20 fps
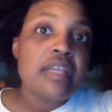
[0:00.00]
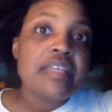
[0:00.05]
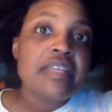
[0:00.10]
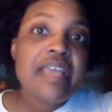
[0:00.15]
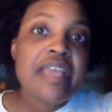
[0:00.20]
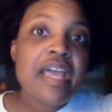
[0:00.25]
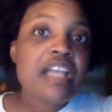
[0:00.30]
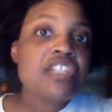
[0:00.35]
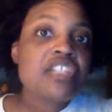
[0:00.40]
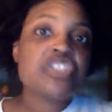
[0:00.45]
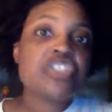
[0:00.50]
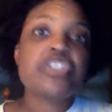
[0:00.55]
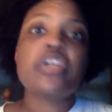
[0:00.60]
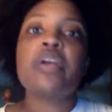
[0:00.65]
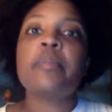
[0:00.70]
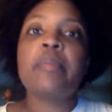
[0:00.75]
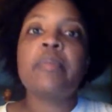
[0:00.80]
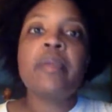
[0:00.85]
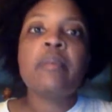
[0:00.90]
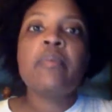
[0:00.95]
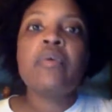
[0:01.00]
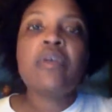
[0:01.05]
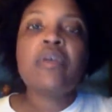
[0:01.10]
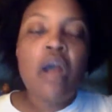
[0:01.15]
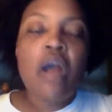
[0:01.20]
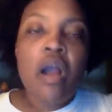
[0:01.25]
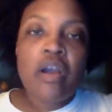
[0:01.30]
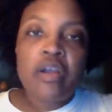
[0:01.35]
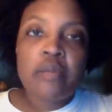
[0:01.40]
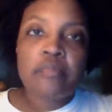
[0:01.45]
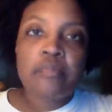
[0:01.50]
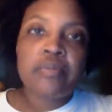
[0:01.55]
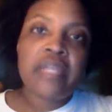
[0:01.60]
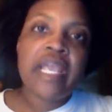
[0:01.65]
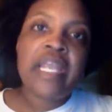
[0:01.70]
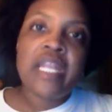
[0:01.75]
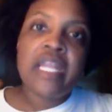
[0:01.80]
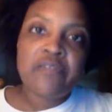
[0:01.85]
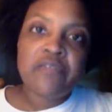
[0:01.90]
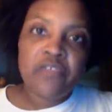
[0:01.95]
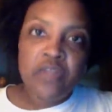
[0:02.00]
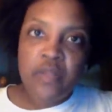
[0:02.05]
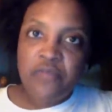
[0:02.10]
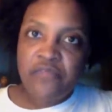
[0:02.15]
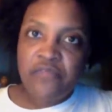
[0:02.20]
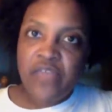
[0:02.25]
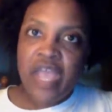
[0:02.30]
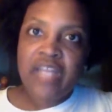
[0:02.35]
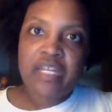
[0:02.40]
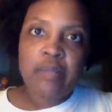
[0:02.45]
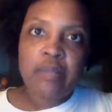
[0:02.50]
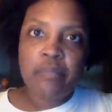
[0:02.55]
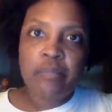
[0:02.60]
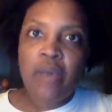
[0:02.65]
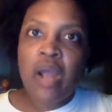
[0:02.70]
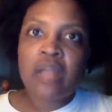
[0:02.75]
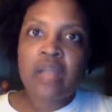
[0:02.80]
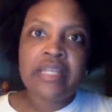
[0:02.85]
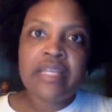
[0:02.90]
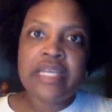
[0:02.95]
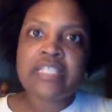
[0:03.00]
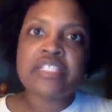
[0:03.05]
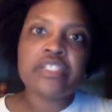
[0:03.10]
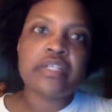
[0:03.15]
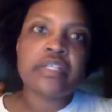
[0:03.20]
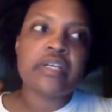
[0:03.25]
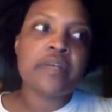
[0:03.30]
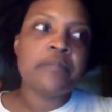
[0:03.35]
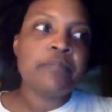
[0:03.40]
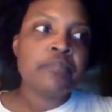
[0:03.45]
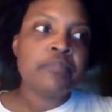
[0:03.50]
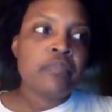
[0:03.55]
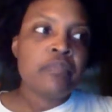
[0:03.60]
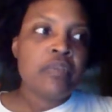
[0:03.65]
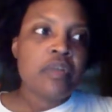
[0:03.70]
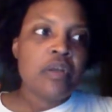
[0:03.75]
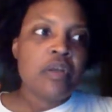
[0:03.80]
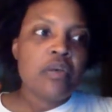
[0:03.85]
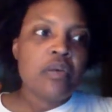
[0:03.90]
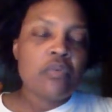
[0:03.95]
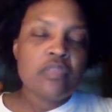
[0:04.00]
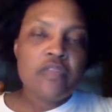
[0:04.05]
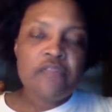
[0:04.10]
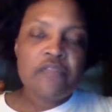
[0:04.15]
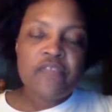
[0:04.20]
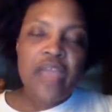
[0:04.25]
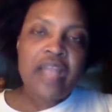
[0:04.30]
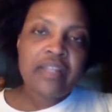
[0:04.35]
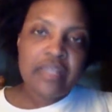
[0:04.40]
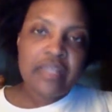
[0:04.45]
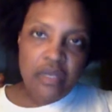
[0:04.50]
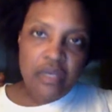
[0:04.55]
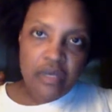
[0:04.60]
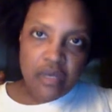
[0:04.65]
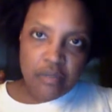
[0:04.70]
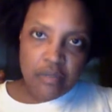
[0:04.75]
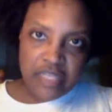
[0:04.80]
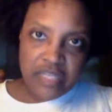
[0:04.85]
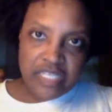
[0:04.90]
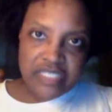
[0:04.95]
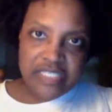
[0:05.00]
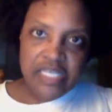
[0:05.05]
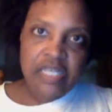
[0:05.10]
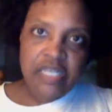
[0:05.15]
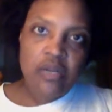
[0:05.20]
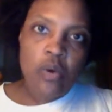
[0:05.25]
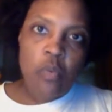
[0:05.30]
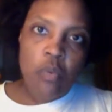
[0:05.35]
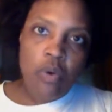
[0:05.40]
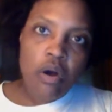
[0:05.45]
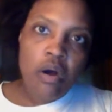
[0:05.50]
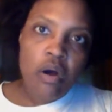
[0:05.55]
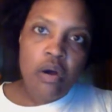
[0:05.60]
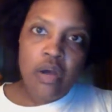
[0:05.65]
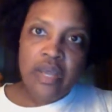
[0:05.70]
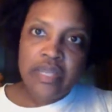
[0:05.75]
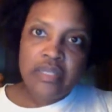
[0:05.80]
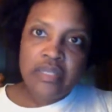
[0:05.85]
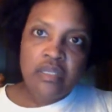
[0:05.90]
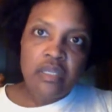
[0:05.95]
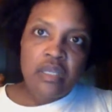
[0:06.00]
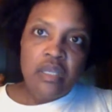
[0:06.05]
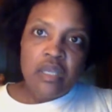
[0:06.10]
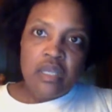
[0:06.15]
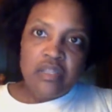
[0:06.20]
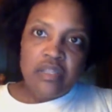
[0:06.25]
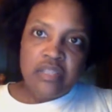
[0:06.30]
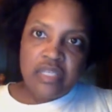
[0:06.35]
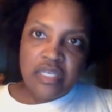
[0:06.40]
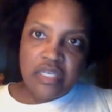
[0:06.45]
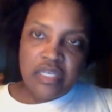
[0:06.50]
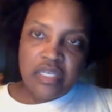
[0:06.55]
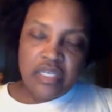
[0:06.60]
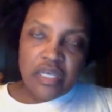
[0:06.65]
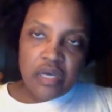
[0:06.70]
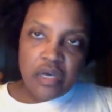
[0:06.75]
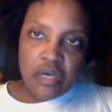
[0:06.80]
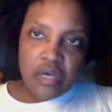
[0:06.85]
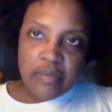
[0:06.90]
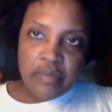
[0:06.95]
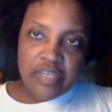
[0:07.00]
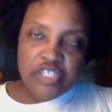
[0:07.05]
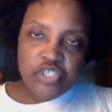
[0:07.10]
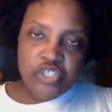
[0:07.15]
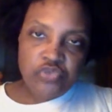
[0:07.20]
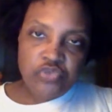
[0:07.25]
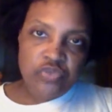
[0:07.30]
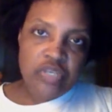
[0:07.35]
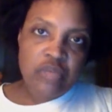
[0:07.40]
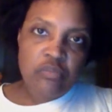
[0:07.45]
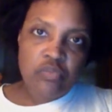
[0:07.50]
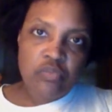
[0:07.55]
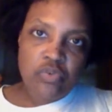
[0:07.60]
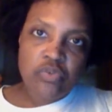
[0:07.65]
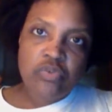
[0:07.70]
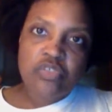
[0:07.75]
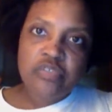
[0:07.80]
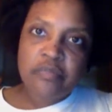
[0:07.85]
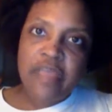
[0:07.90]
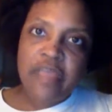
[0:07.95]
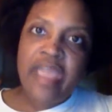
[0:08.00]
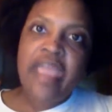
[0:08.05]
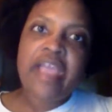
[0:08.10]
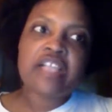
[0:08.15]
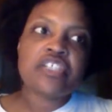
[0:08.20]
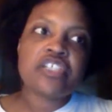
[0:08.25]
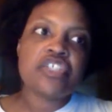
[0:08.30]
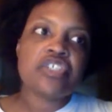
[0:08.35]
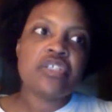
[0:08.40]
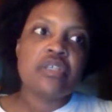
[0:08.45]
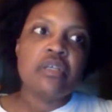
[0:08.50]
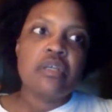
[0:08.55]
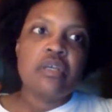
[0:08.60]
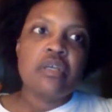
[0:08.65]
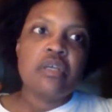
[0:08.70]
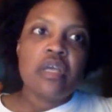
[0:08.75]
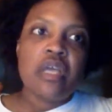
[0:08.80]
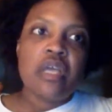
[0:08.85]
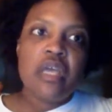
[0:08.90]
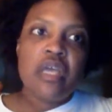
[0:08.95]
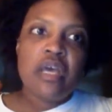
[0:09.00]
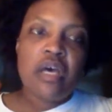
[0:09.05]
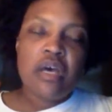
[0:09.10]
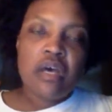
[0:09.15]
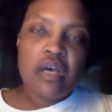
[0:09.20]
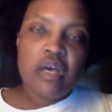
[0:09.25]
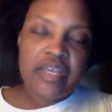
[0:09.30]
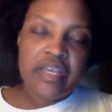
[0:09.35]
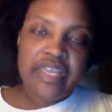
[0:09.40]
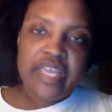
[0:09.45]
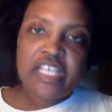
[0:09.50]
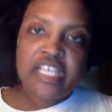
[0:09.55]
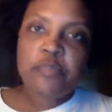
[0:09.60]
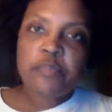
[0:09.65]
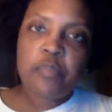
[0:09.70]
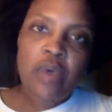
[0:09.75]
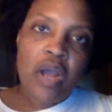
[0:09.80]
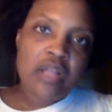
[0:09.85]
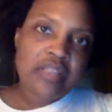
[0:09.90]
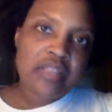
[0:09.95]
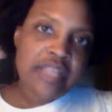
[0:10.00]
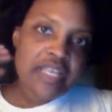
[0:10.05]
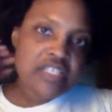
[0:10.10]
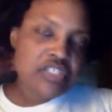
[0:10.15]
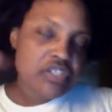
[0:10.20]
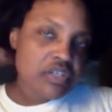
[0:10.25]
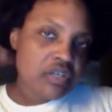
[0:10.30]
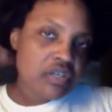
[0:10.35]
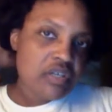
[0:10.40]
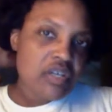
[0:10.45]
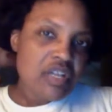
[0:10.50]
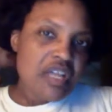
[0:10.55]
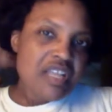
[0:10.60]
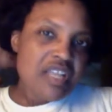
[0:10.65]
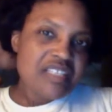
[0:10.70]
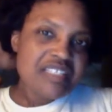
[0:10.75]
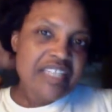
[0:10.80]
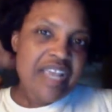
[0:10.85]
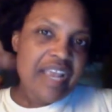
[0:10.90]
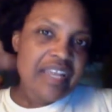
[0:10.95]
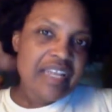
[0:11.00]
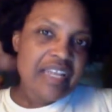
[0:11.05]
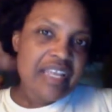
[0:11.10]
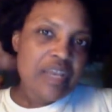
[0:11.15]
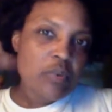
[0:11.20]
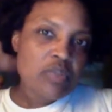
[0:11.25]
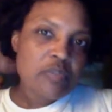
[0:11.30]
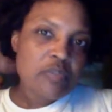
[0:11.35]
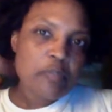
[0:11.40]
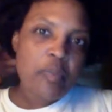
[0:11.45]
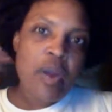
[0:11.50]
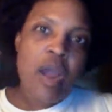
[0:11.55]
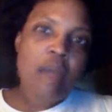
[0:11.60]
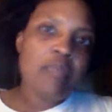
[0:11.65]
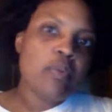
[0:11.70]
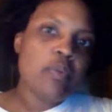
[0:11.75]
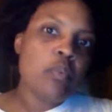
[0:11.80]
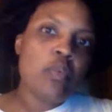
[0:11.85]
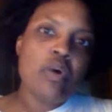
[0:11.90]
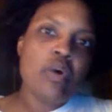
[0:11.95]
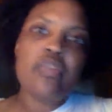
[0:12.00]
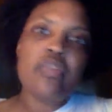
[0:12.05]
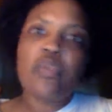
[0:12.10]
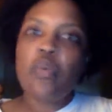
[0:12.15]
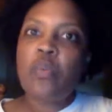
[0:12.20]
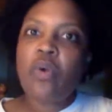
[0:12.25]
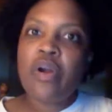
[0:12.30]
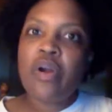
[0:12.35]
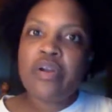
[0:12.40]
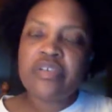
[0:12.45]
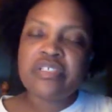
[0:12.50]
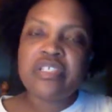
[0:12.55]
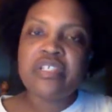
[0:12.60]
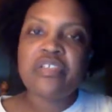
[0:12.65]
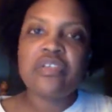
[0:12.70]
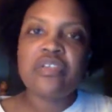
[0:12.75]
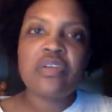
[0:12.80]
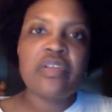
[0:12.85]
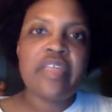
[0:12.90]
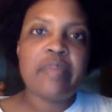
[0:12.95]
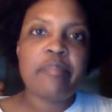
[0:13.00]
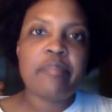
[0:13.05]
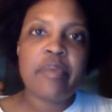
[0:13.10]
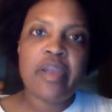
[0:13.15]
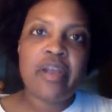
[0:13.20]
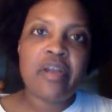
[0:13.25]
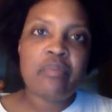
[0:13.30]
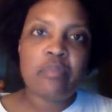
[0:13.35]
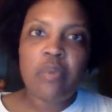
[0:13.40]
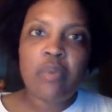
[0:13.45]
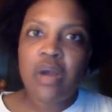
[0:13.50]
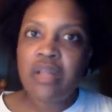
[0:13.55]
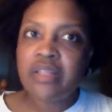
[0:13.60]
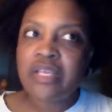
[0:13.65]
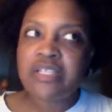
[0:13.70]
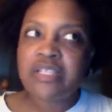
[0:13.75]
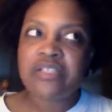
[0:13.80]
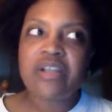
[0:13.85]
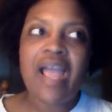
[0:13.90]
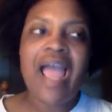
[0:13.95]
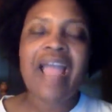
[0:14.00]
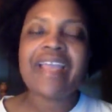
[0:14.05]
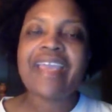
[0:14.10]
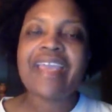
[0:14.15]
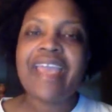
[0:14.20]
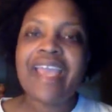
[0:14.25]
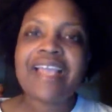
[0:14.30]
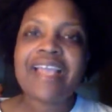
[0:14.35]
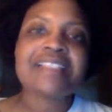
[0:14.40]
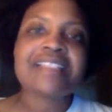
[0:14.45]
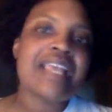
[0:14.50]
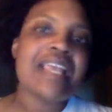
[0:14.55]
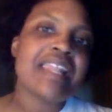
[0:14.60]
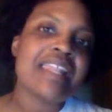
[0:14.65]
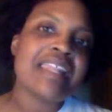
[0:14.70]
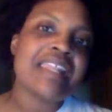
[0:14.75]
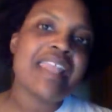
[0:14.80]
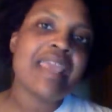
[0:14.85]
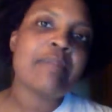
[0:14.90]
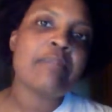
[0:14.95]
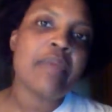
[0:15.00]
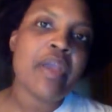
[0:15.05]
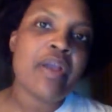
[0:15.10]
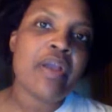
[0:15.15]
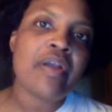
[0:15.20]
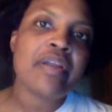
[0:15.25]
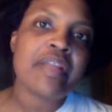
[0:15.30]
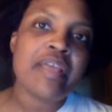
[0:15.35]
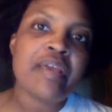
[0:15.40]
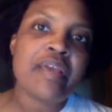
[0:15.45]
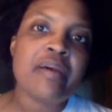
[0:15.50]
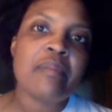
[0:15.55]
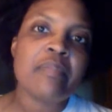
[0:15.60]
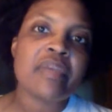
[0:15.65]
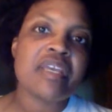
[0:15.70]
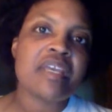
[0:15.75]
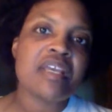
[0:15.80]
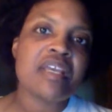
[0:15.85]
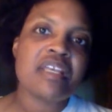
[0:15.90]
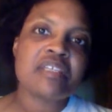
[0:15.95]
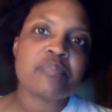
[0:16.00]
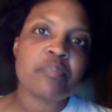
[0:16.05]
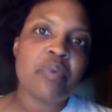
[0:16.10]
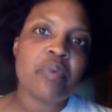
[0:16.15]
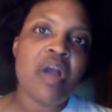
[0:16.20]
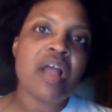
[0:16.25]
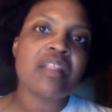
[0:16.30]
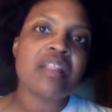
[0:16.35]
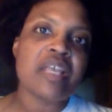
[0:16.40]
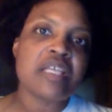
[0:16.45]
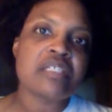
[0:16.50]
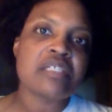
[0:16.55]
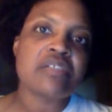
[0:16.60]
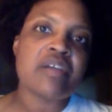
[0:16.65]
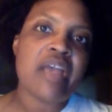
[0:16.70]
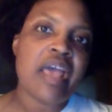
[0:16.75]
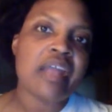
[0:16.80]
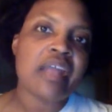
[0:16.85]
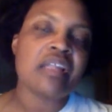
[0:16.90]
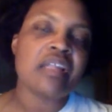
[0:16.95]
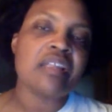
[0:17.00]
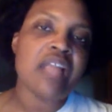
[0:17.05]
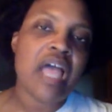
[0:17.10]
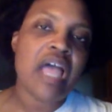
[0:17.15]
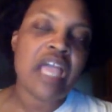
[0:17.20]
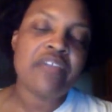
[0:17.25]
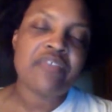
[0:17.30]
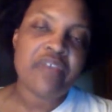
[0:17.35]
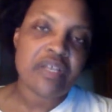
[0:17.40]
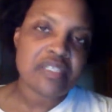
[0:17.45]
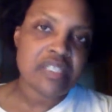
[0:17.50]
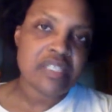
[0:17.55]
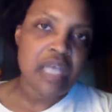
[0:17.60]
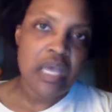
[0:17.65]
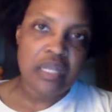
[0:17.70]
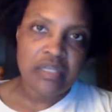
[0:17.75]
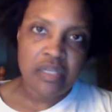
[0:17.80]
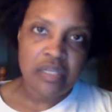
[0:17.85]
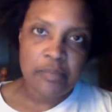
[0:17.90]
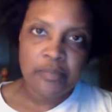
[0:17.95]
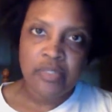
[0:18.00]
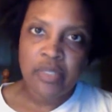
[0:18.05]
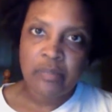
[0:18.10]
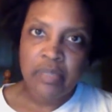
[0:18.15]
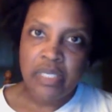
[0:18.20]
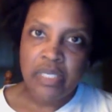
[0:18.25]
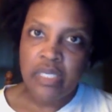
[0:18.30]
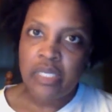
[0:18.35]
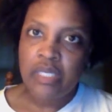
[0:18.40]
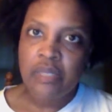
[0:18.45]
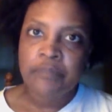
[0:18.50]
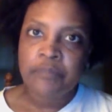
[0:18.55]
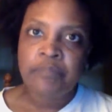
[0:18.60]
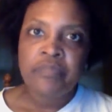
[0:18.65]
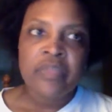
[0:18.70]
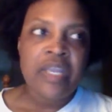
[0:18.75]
Yes, sure, people are complaining for the fact that Brock Lesnar, the fact that that Cena won the Extreme Rules match against Brock Lesnar, saying that it was probably one of the worst, and they buried Brock Lesnar. I can't say that they buried him because Brock Lesnar had a life outside of WWE.